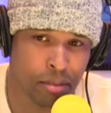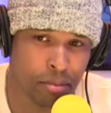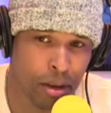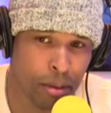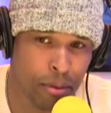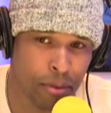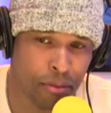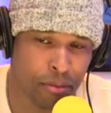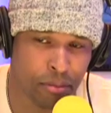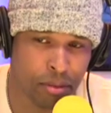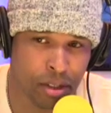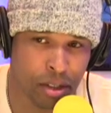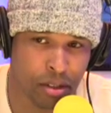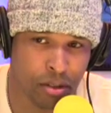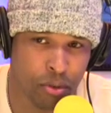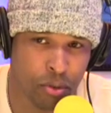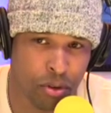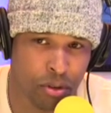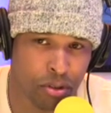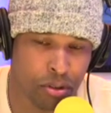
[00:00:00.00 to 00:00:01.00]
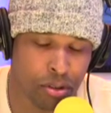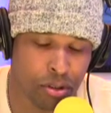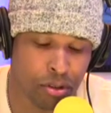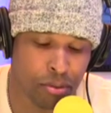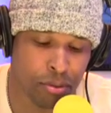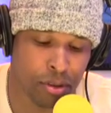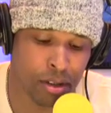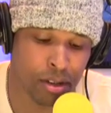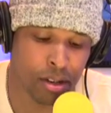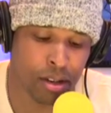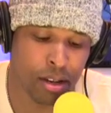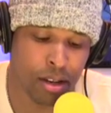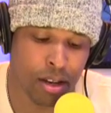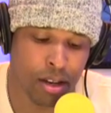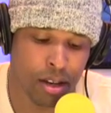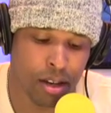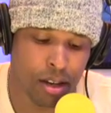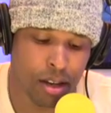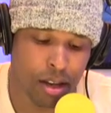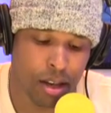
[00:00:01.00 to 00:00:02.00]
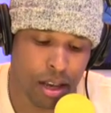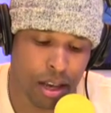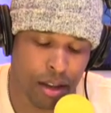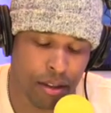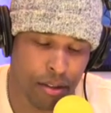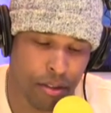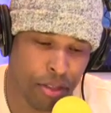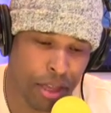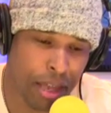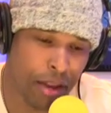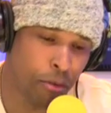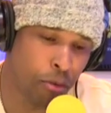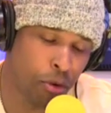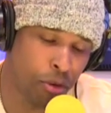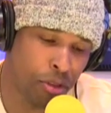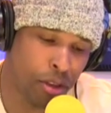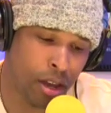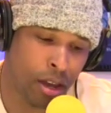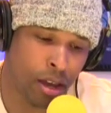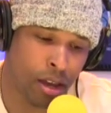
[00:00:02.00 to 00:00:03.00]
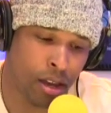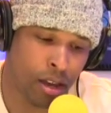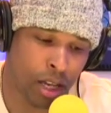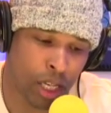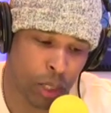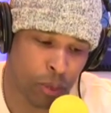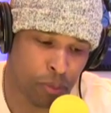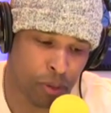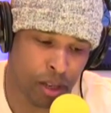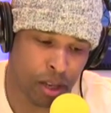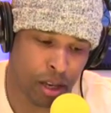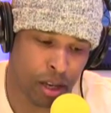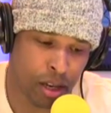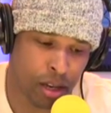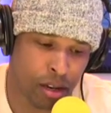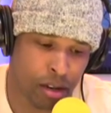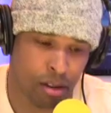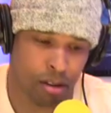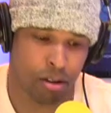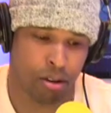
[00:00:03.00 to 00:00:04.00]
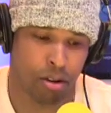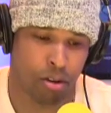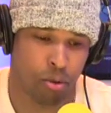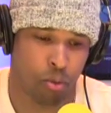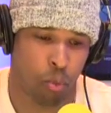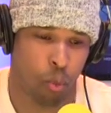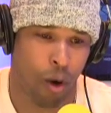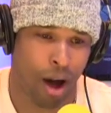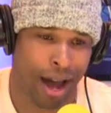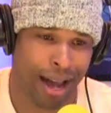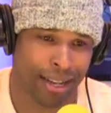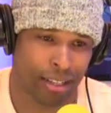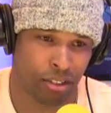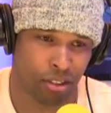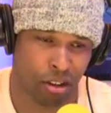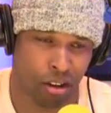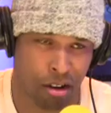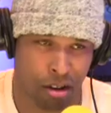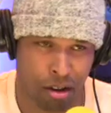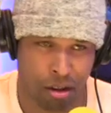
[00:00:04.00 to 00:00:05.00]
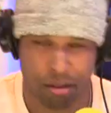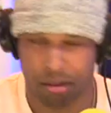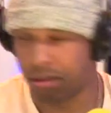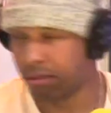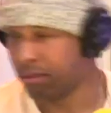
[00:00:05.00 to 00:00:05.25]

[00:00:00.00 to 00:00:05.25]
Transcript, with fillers: maybe from season one or two, but they where they explained why Saul.